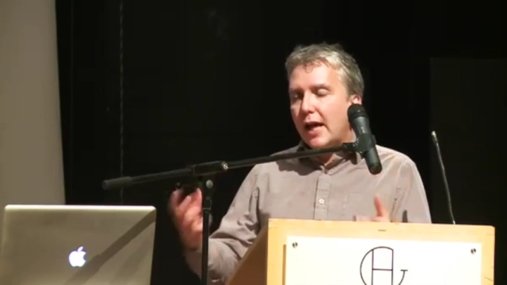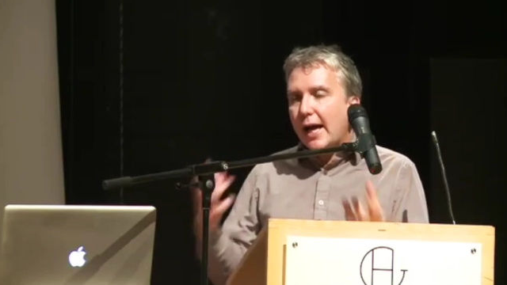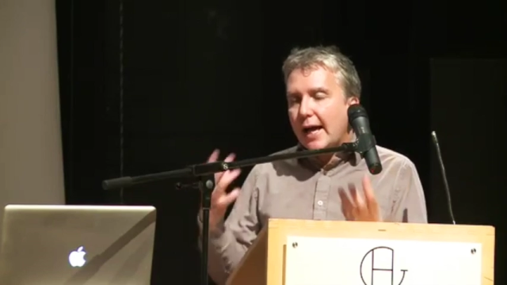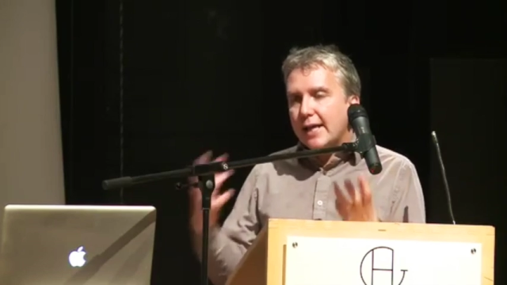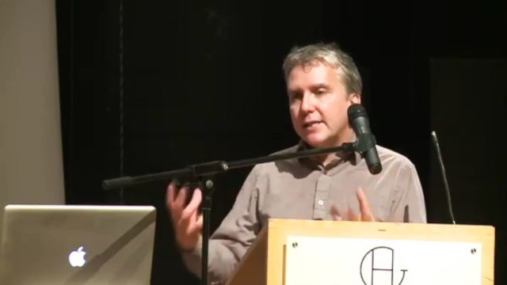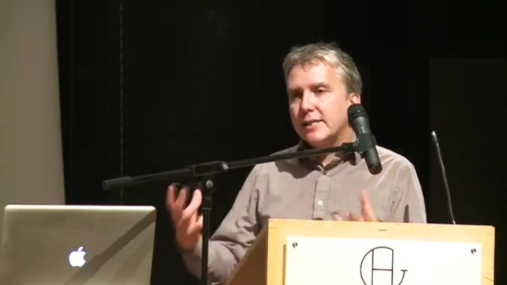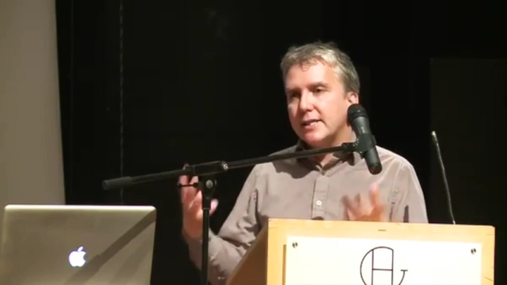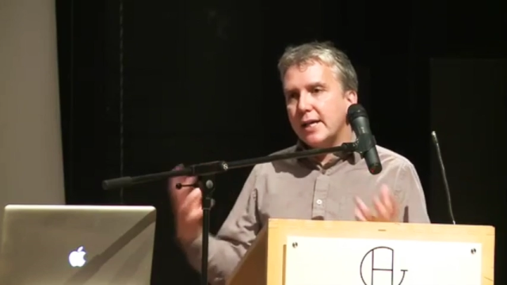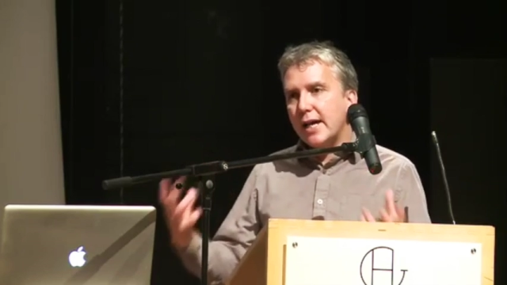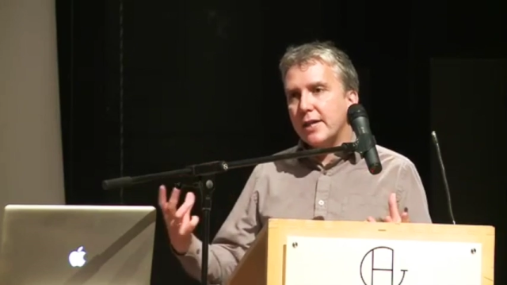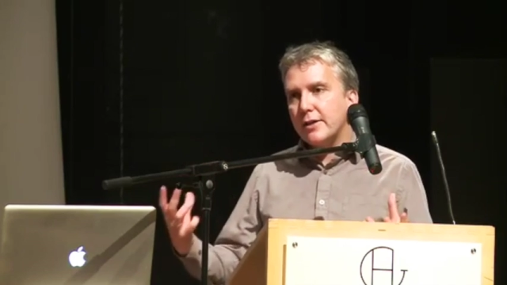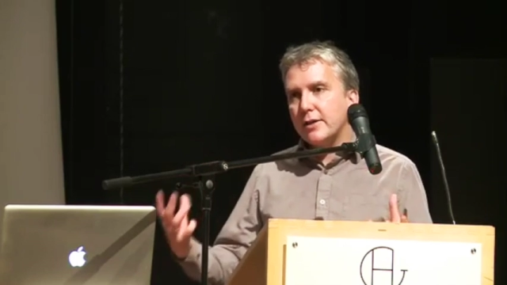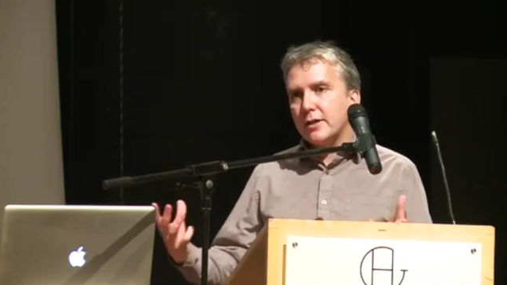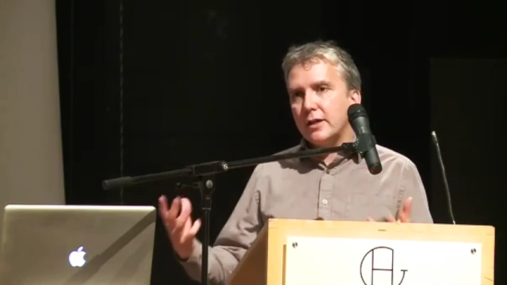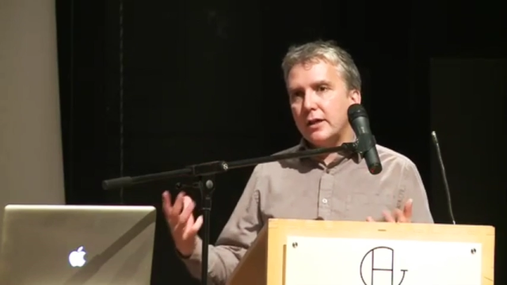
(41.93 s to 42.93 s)
act
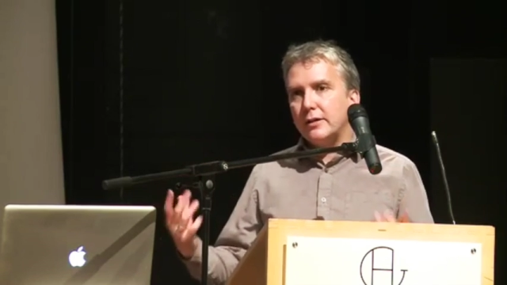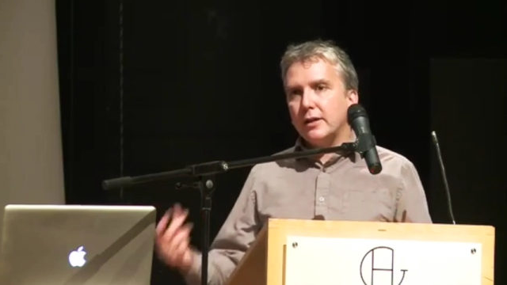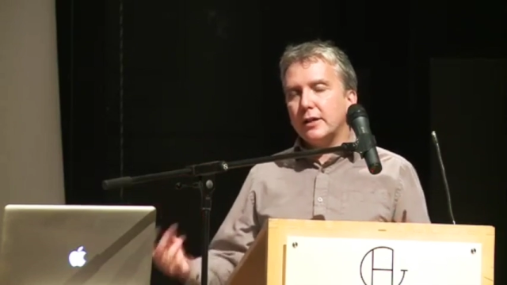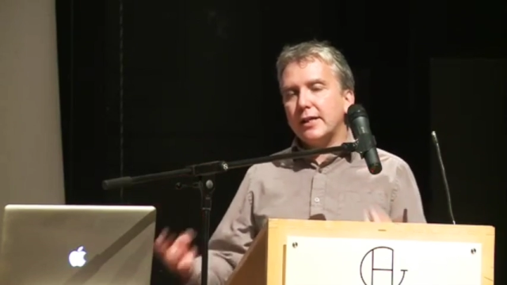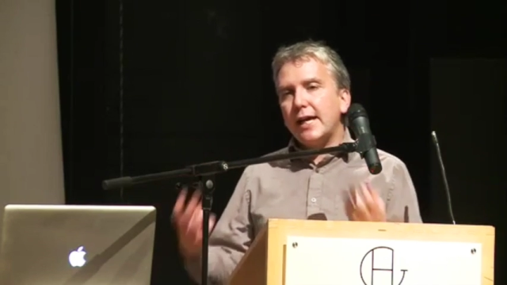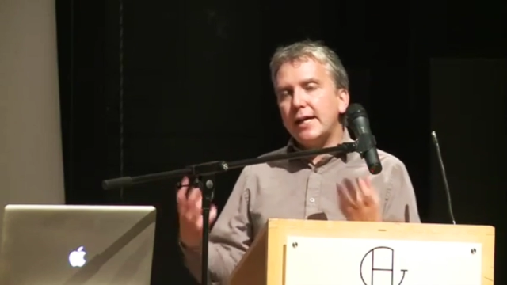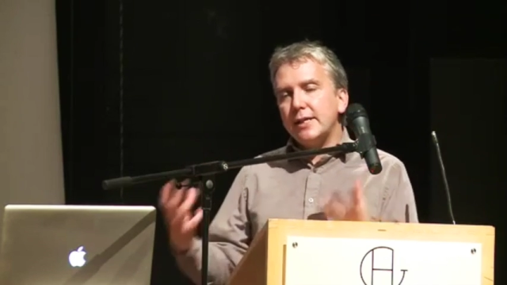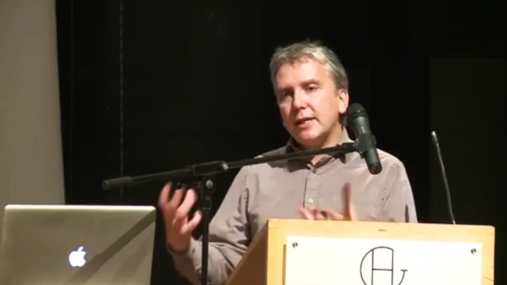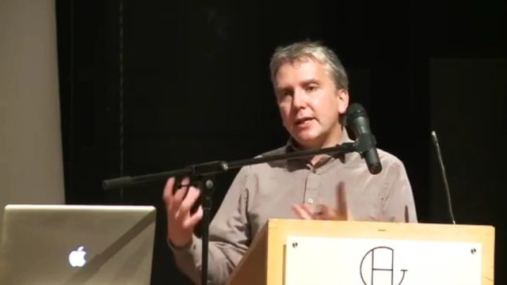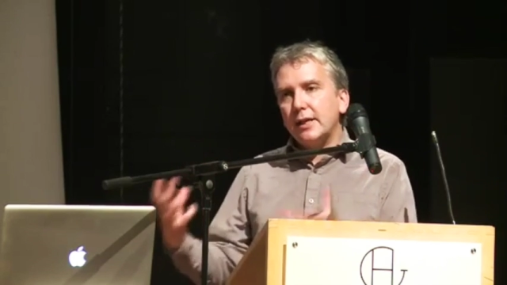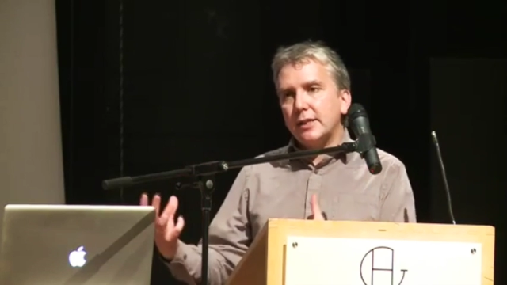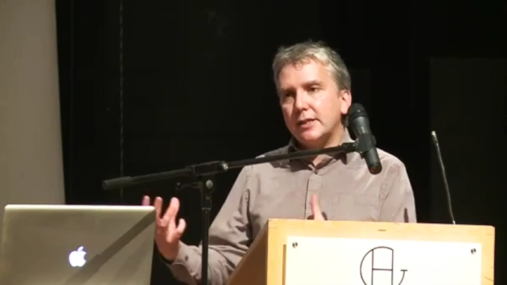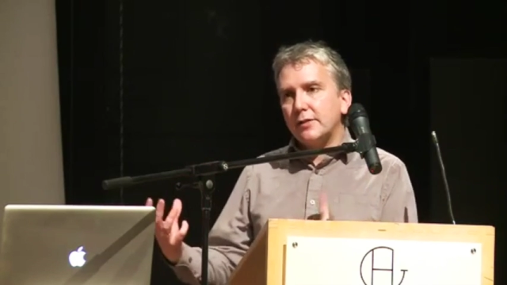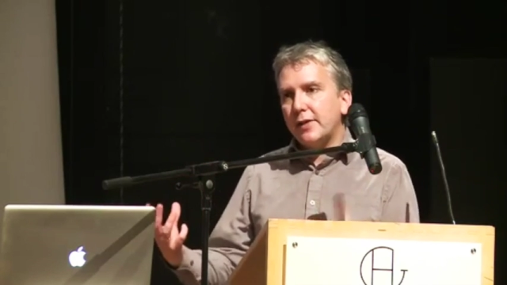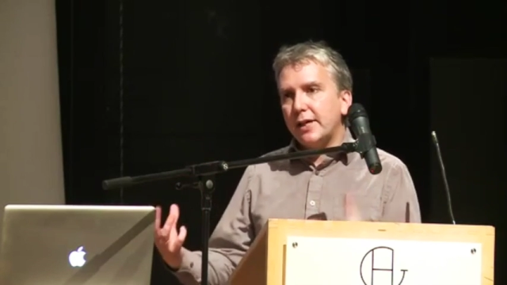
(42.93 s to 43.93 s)
together and gain a
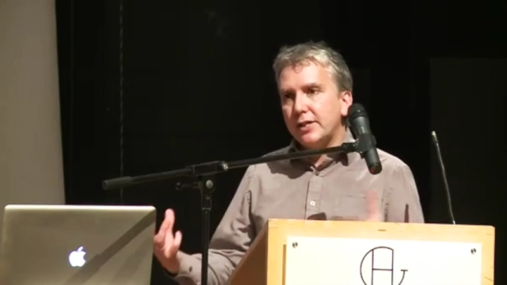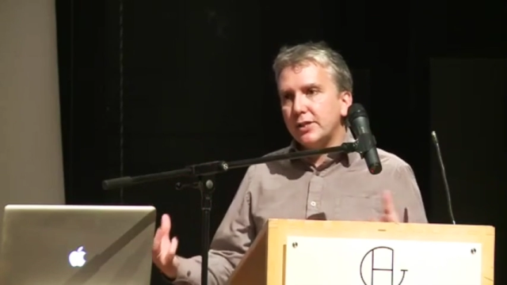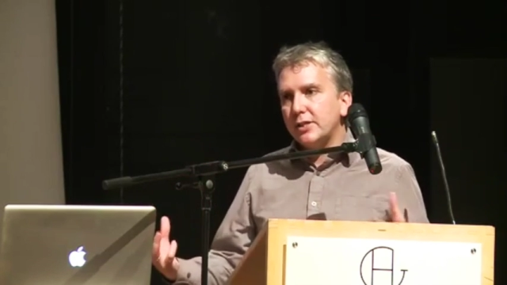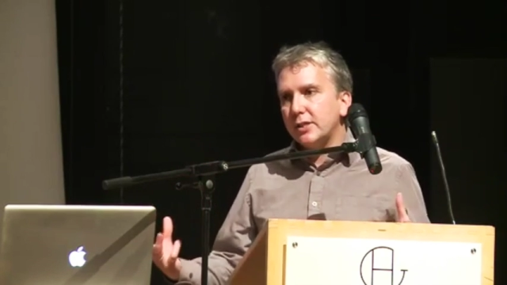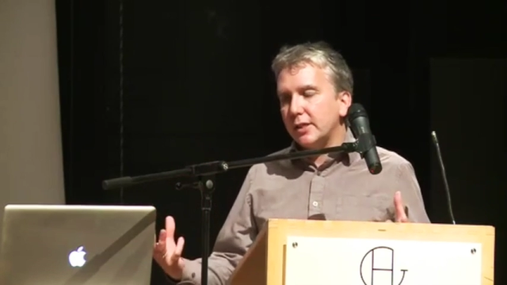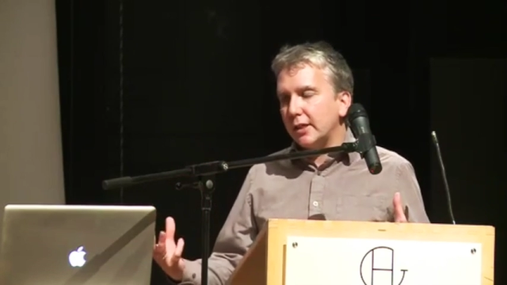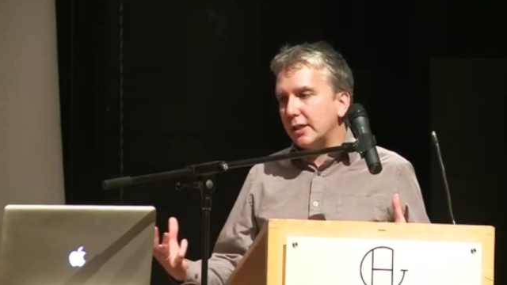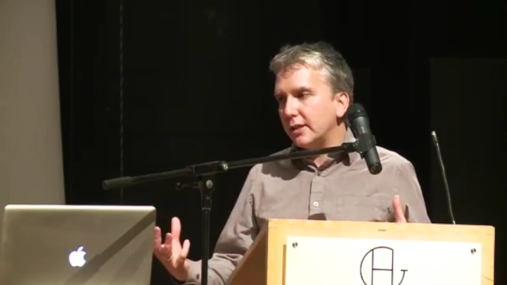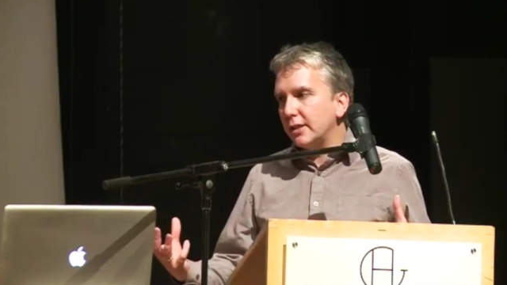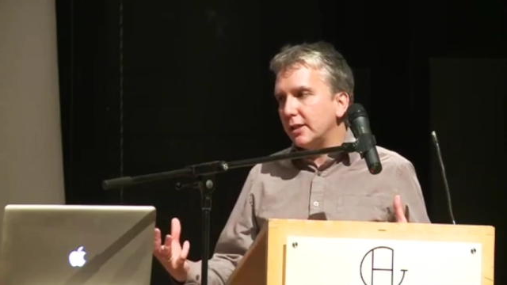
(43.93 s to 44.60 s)
collective agency.